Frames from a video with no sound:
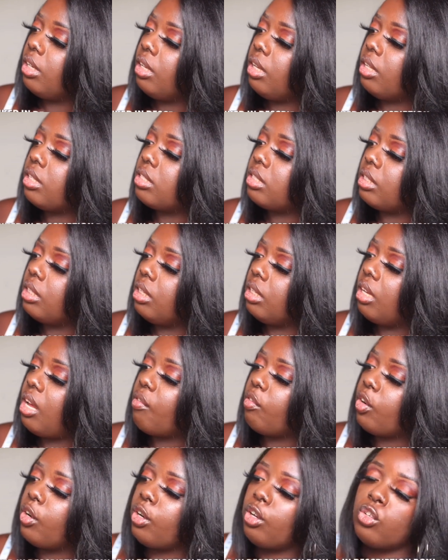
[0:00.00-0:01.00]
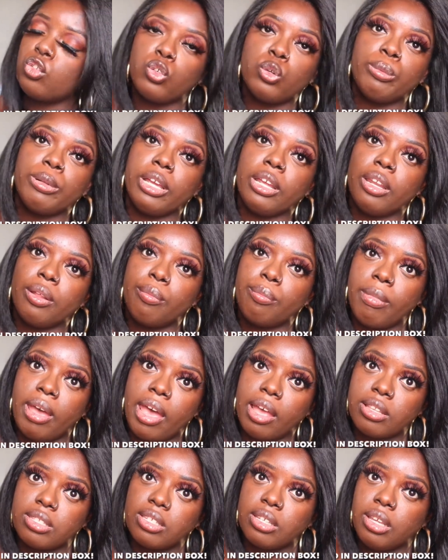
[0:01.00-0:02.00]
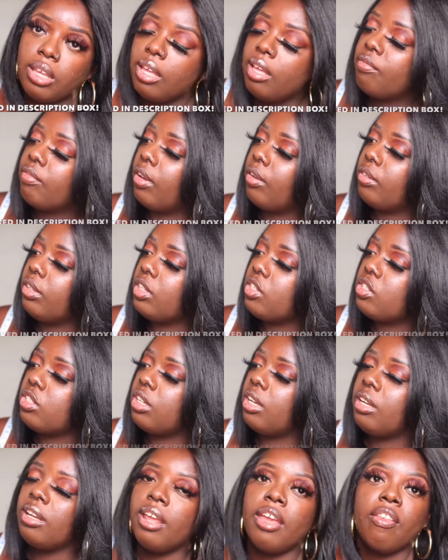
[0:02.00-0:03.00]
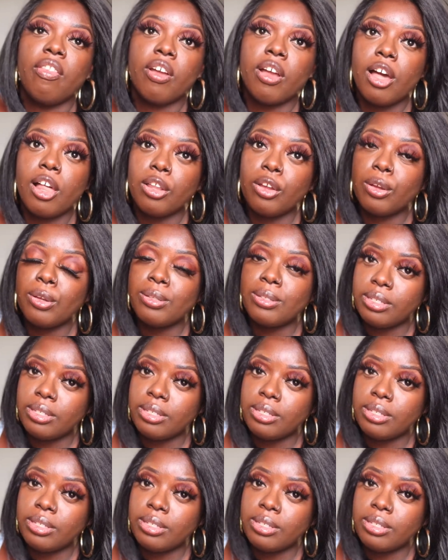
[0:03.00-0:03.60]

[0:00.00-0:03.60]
It's the CoverGirl TruBlend Matte foundation in the color